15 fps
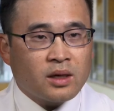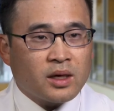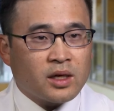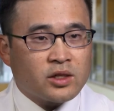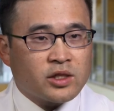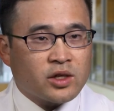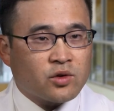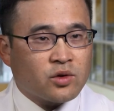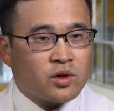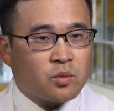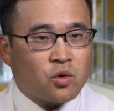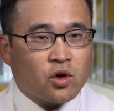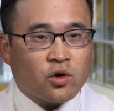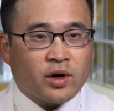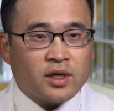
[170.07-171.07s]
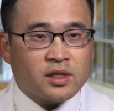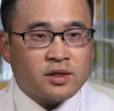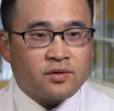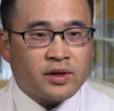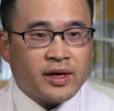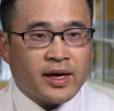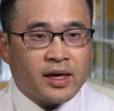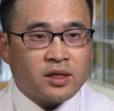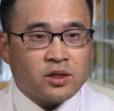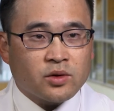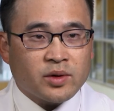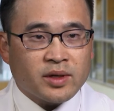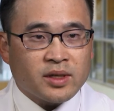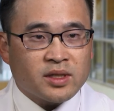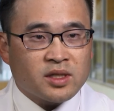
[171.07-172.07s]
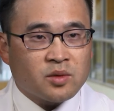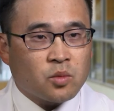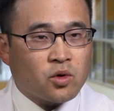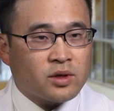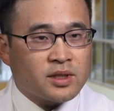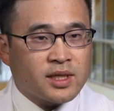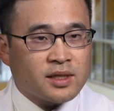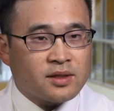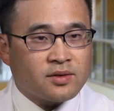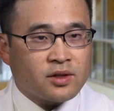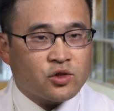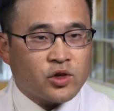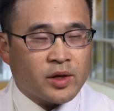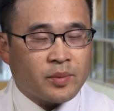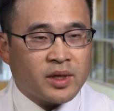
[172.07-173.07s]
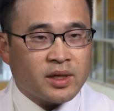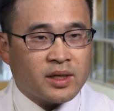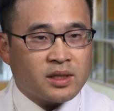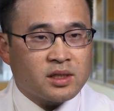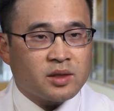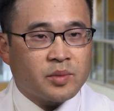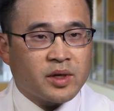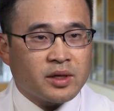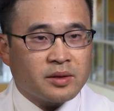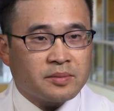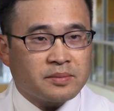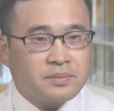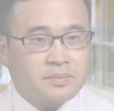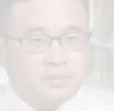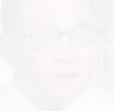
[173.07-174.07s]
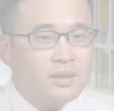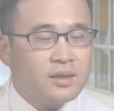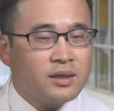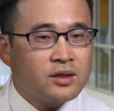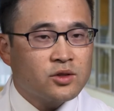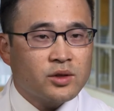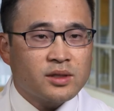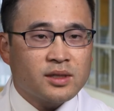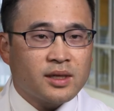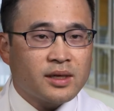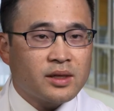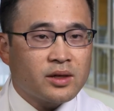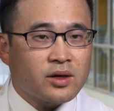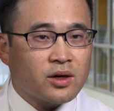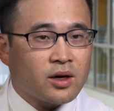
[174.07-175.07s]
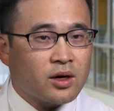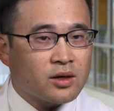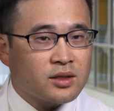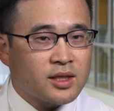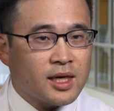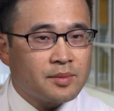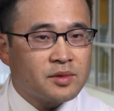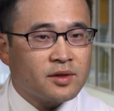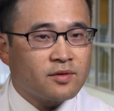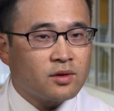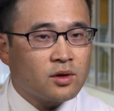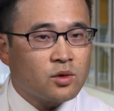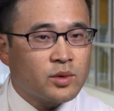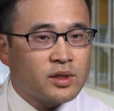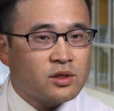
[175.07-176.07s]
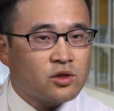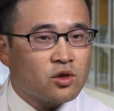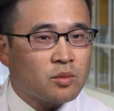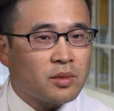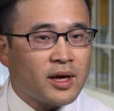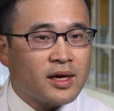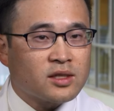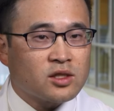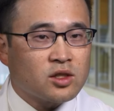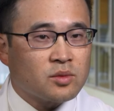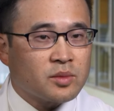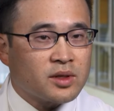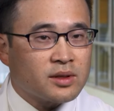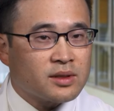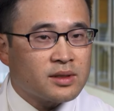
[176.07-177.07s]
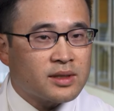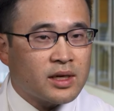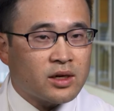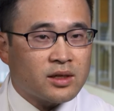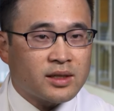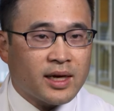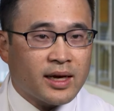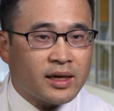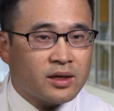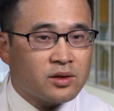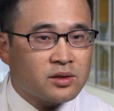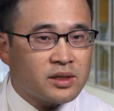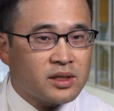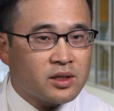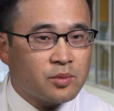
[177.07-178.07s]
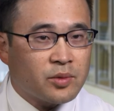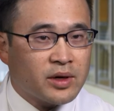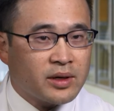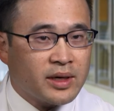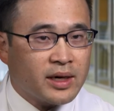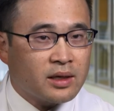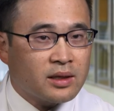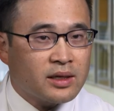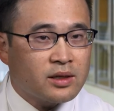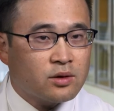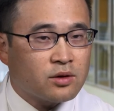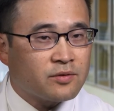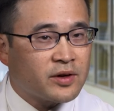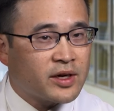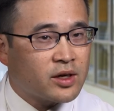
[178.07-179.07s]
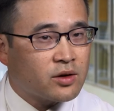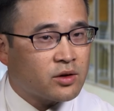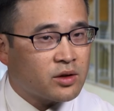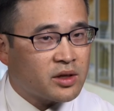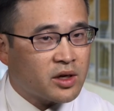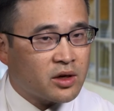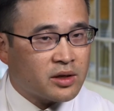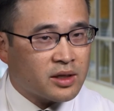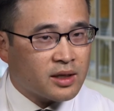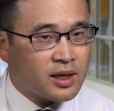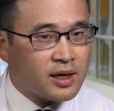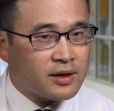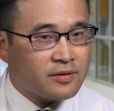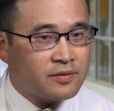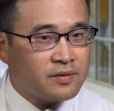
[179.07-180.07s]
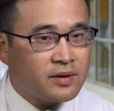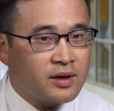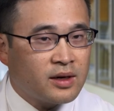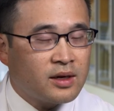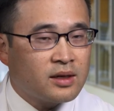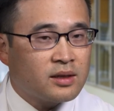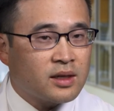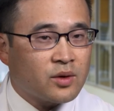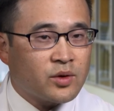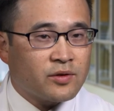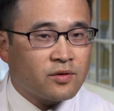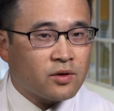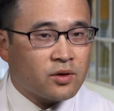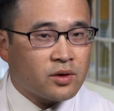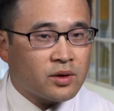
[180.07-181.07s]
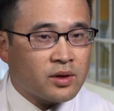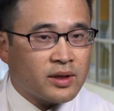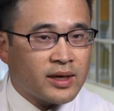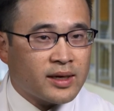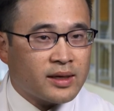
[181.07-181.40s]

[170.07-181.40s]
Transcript: In general, the more aggressive the cancer is, the more intensive the treatment needs to be. Interestingly, there are types of low-risk neuroblastomas that are diagnosed either prenatally or very early on in life that we've learned